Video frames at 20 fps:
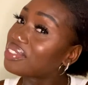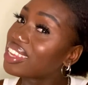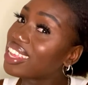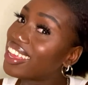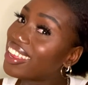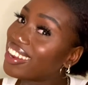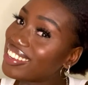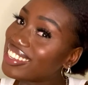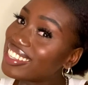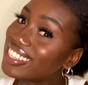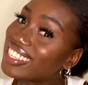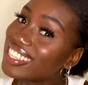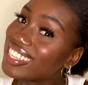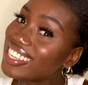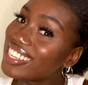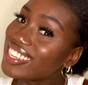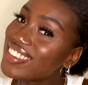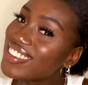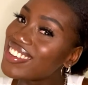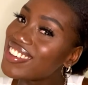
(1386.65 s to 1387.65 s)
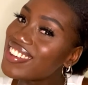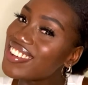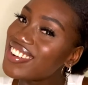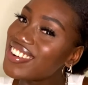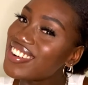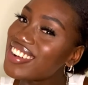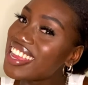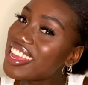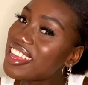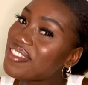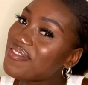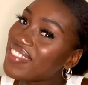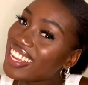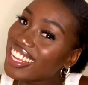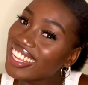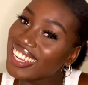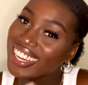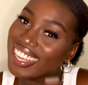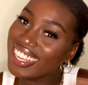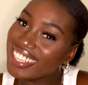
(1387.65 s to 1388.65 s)
and I'll see you in my
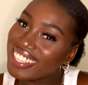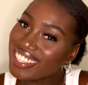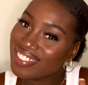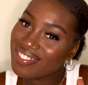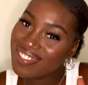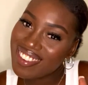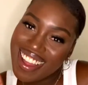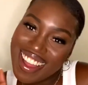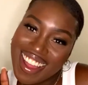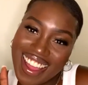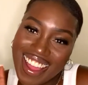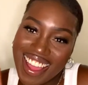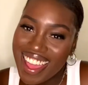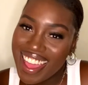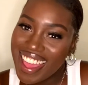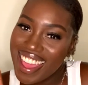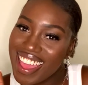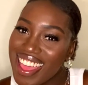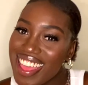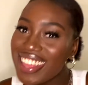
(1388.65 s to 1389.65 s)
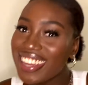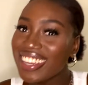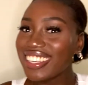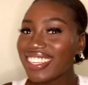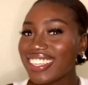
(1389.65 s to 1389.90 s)
next one.